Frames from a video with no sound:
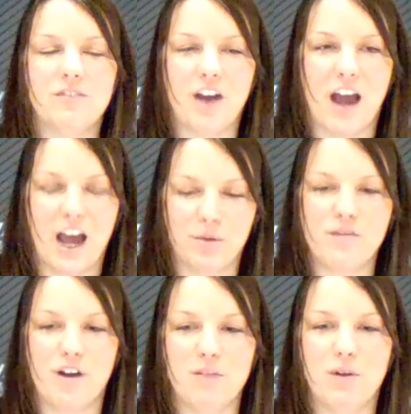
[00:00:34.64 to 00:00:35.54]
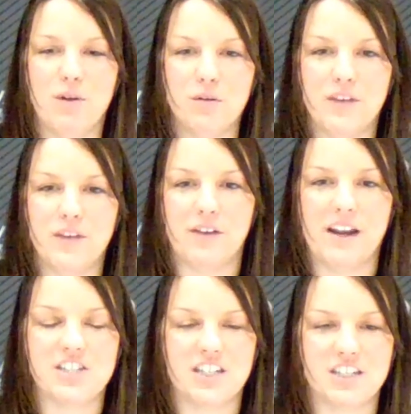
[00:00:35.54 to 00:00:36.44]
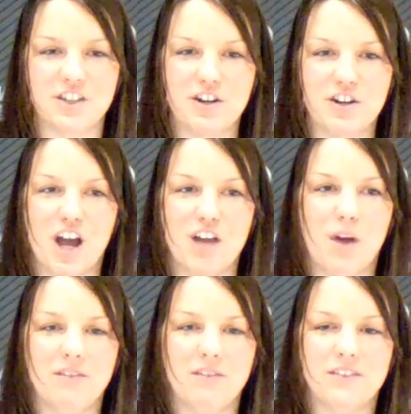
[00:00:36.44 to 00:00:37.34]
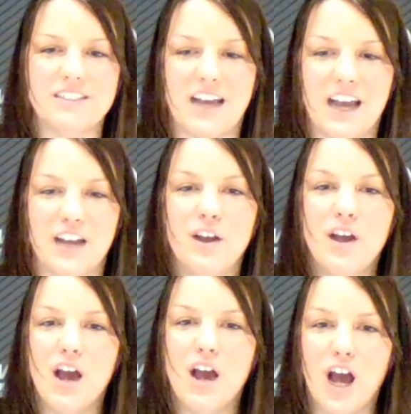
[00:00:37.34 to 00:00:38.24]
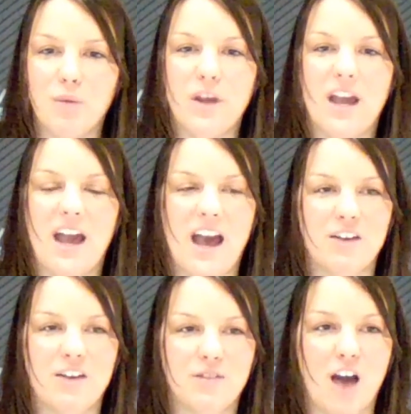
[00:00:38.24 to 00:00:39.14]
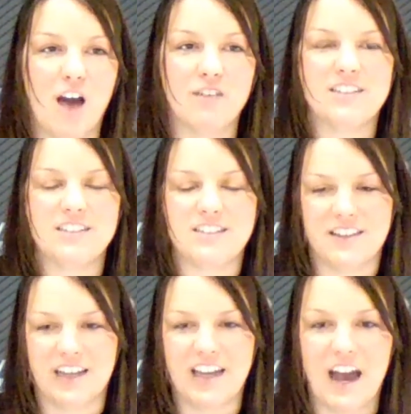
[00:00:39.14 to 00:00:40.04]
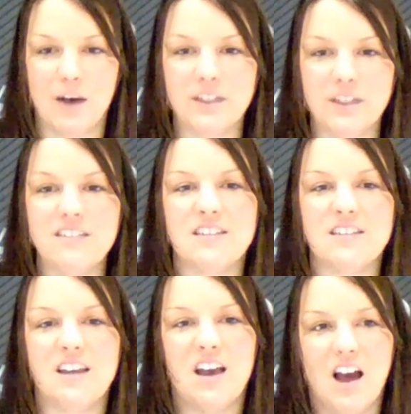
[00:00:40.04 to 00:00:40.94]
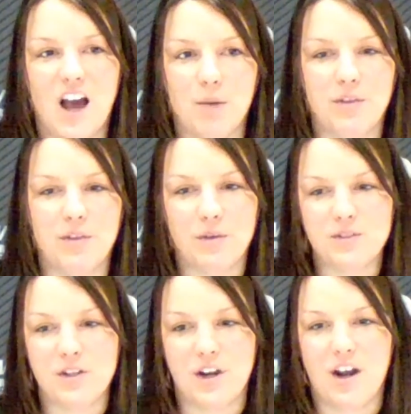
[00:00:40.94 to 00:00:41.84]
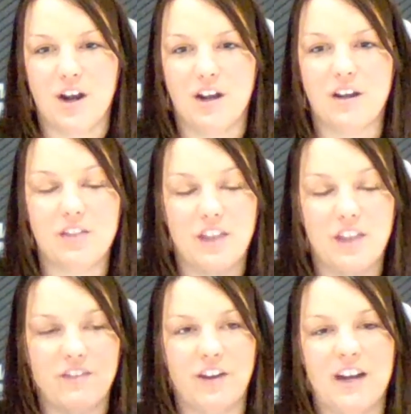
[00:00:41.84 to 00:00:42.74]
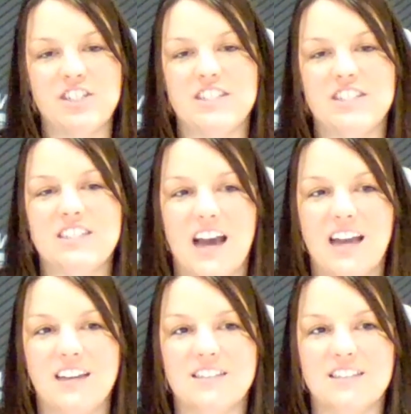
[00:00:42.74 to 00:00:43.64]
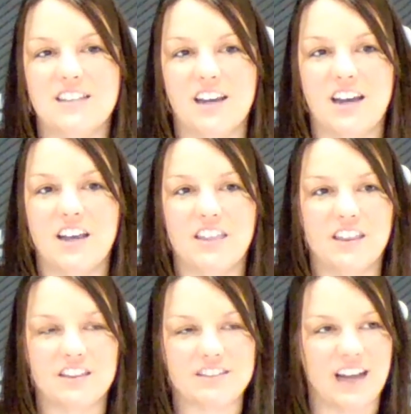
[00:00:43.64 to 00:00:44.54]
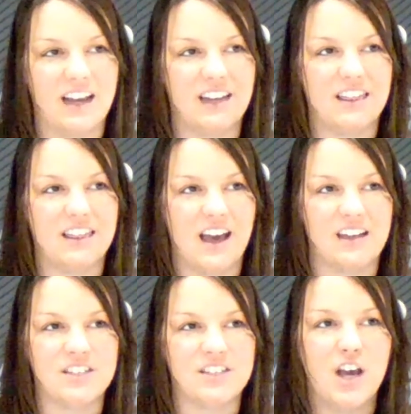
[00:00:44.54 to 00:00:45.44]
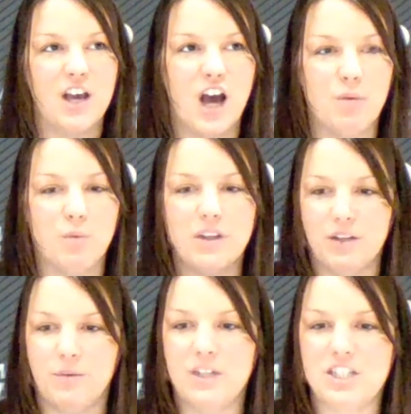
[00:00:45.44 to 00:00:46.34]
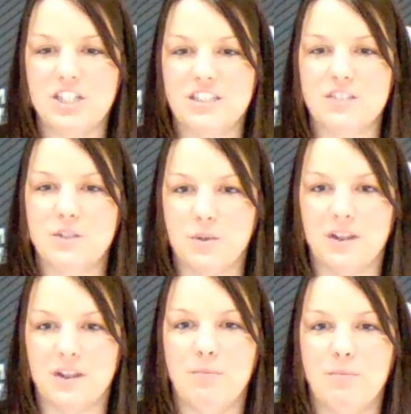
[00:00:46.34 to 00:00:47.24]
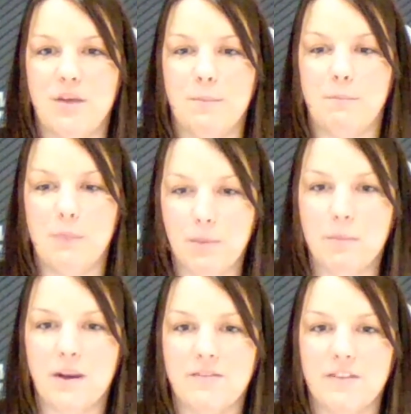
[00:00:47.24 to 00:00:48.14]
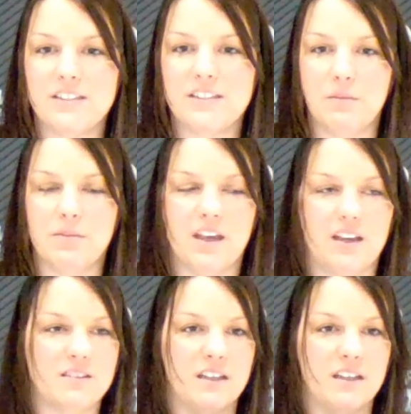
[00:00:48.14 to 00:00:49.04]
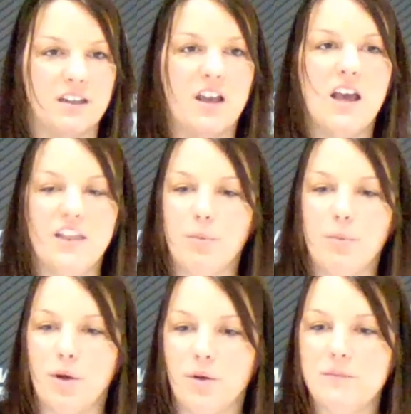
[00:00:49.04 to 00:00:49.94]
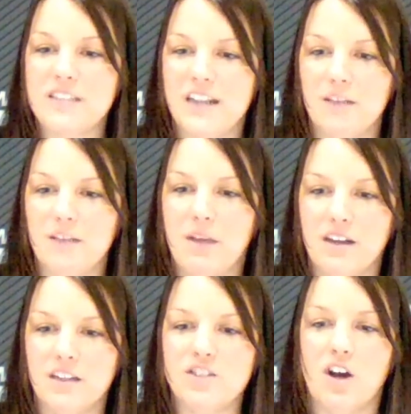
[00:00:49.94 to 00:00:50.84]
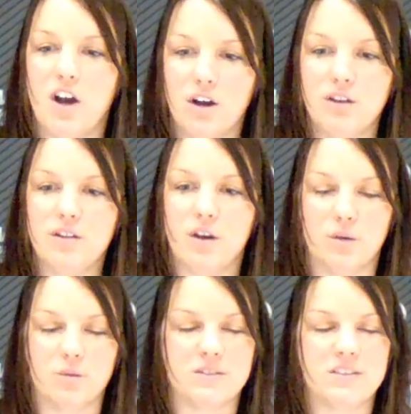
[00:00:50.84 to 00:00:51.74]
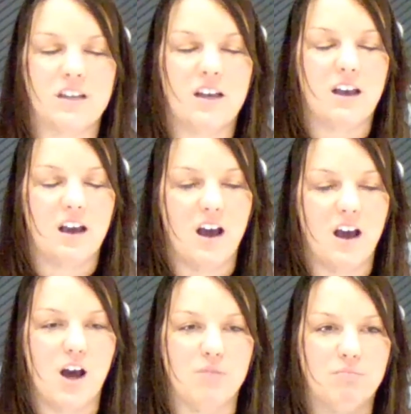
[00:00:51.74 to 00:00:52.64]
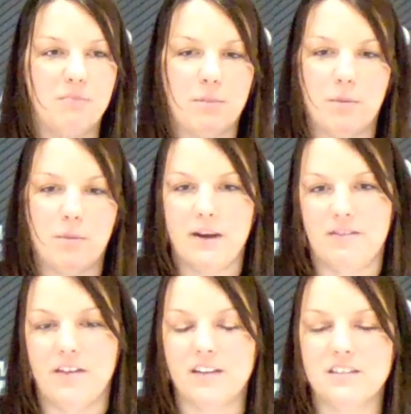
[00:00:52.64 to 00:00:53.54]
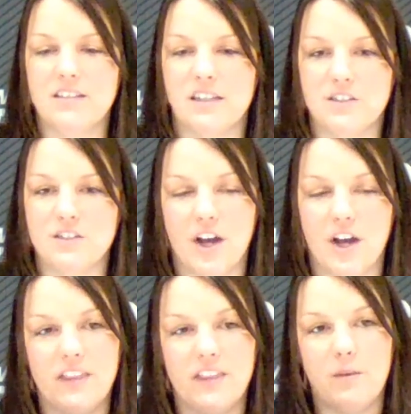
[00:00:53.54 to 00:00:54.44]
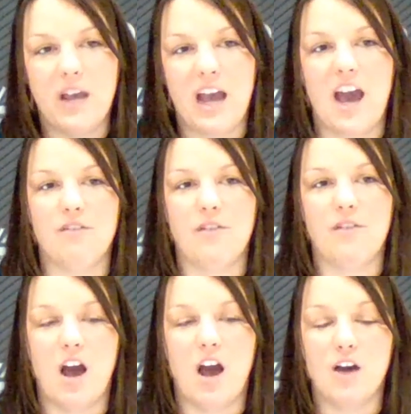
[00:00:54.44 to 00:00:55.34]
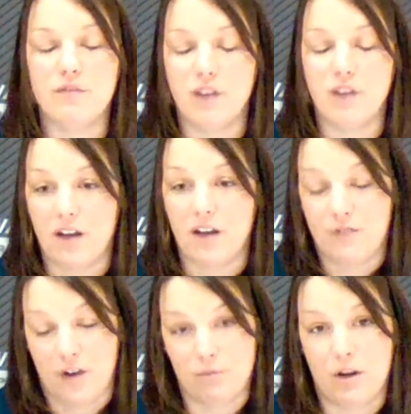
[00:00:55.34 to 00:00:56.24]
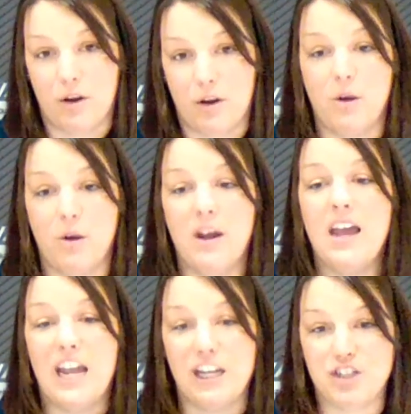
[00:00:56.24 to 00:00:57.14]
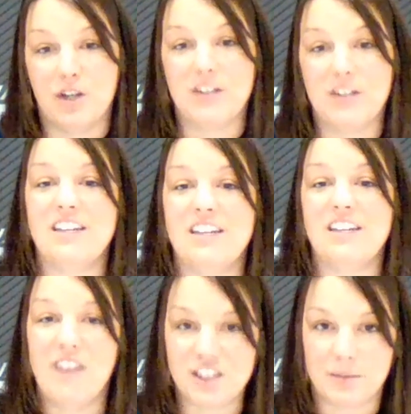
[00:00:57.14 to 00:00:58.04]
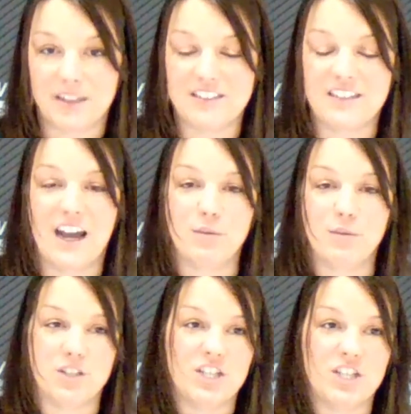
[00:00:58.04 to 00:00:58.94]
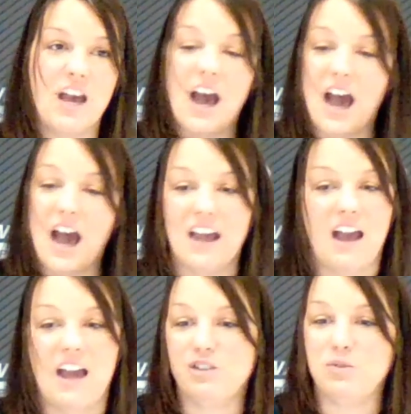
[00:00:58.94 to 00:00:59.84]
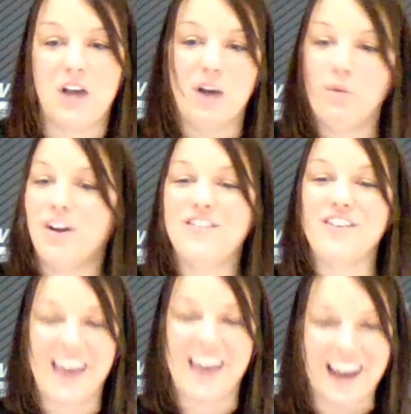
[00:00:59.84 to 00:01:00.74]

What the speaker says: Iowa Farm Bureau Federation. It's our nonprofit side. We have offices in the counties, but those are the Federation side is the side that really reaches. We do a lot of member benefit type things, and the programs that I manage are those member benefits and then we have Farm Bureau Insurance and Investment side, which I do not work for that